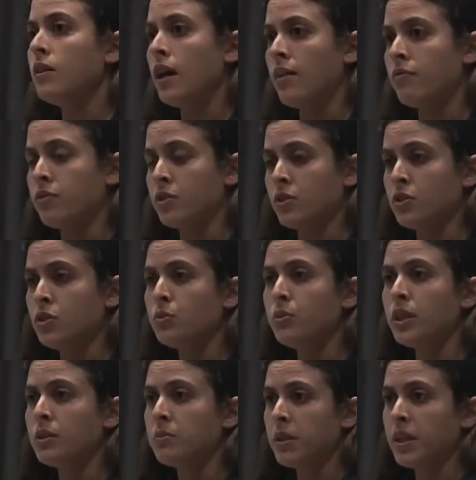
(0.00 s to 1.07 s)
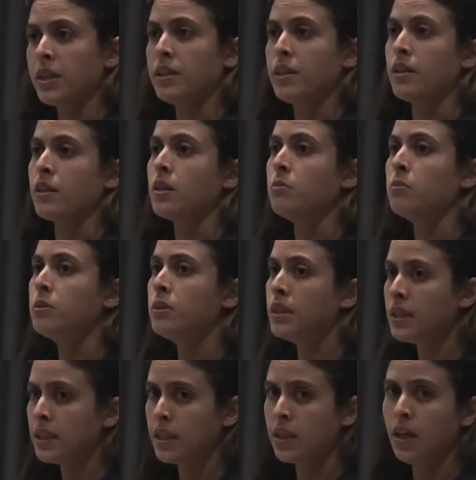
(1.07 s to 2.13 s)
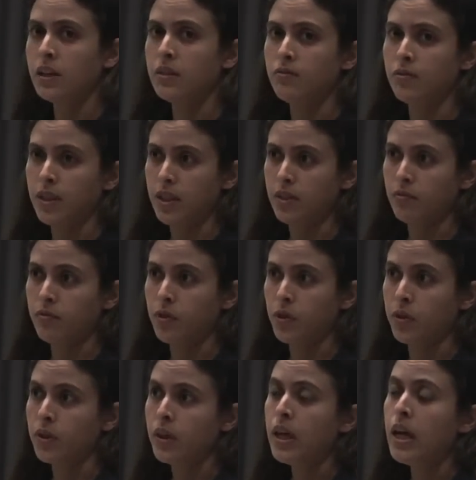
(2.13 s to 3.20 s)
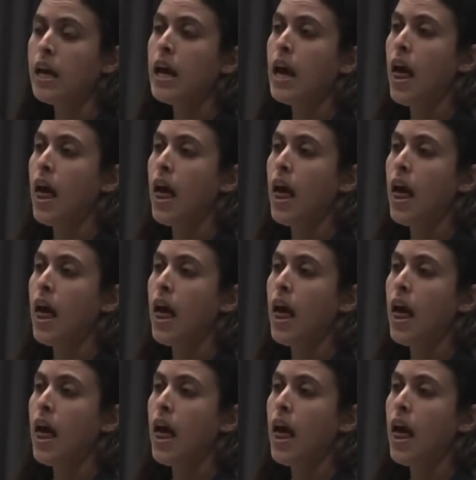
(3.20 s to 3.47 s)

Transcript: after a two-week period, they're completely on the vegan food.